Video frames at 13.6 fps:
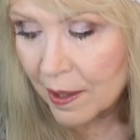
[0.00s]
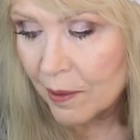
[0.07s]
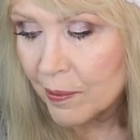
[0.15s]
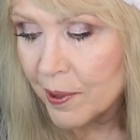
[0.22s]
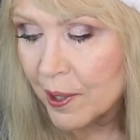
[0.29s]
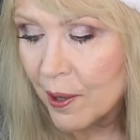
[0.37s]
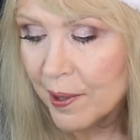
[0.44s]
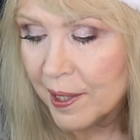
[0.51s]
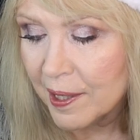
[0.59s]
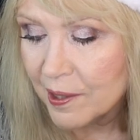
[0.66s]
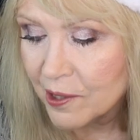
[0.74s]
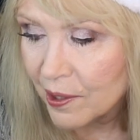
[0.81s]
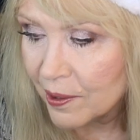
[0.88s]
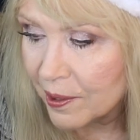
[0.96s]
We're going
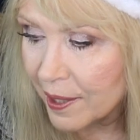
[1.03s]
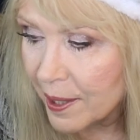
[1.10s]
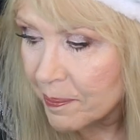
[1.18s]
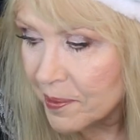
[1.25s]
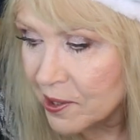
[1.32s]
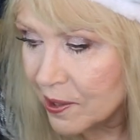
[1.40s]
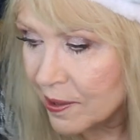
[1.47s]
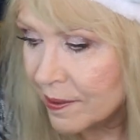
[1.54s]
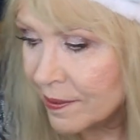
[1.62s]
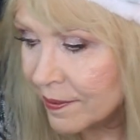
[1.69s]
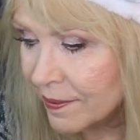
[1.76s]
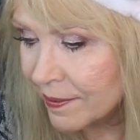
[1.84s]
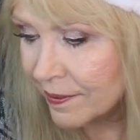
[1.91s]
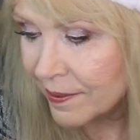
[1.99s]
into lips,
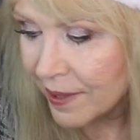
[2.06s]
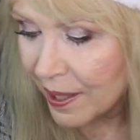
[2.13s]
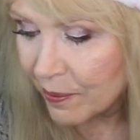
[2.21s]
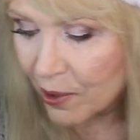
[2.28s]
and